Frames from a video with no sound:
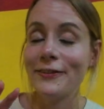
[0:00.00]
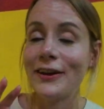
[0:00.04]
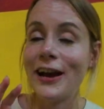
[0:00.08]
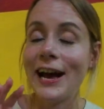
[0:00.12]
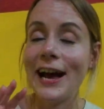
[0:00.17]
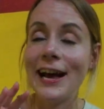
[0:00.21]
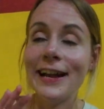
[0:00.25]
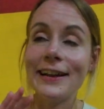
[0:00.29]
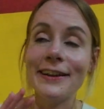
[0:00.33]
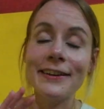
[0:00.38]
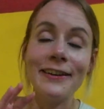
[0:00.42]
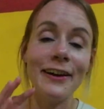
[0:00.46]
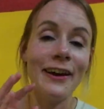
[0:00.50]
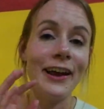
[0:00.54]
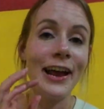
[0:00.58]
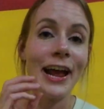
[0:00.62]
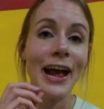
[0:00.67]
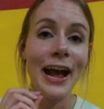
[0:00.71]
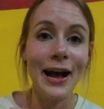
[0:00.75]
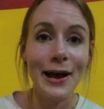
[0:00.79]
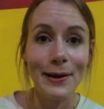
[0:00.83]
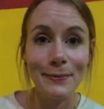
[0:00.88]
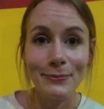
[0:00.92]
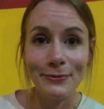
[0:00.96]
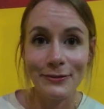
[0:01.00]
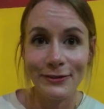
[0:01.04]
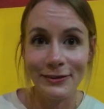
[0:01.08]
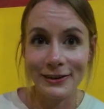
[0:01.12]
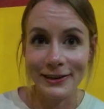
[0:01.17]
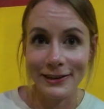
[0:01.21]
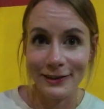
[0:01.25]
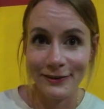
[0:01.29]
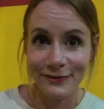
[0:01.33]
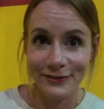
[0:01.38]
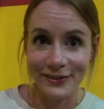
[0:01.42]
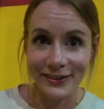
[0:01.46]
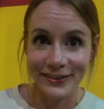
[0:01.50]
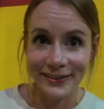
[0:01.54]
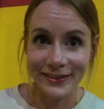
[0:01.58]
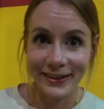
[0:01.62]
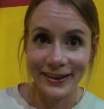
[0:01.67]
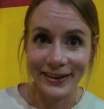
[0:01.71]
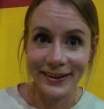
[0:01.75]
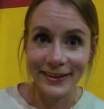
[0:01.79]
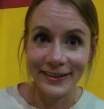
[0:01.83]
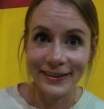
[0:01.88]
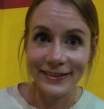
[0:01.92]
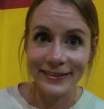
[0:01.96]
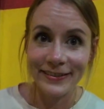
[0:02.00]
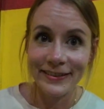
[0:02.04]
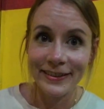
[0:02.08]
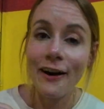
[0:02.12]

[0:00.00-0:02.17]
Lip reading: and I absolutely love desserts.